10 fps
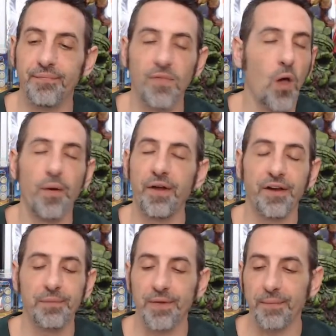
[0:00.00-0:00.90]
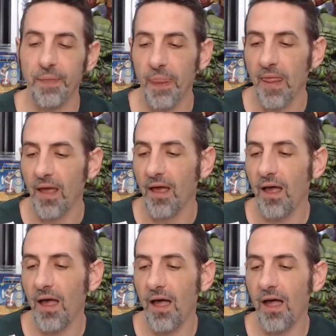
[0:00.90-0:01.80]
Nowhere near complete.
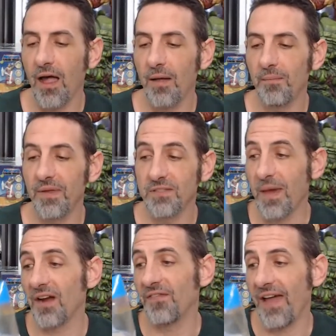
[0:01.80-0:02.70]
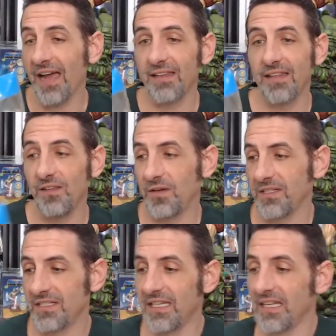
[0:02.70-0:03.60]
As a matter of fact, you
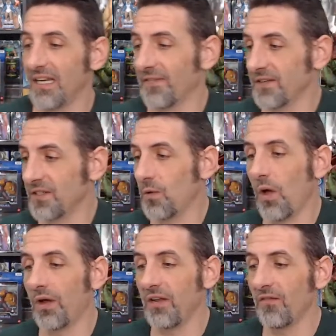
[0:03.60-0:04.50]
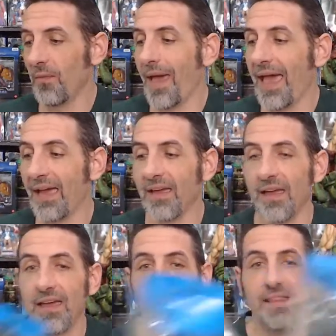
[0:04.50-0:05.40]
can see the difference in quality of the bag.
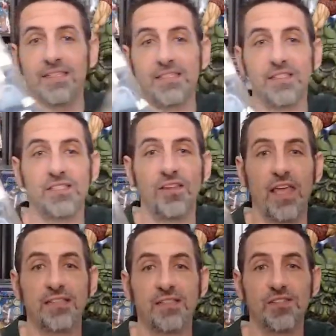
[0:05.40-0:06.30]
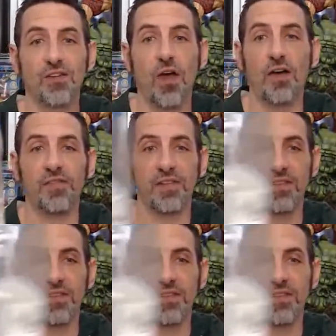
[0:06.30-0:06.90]
This is nice and soft.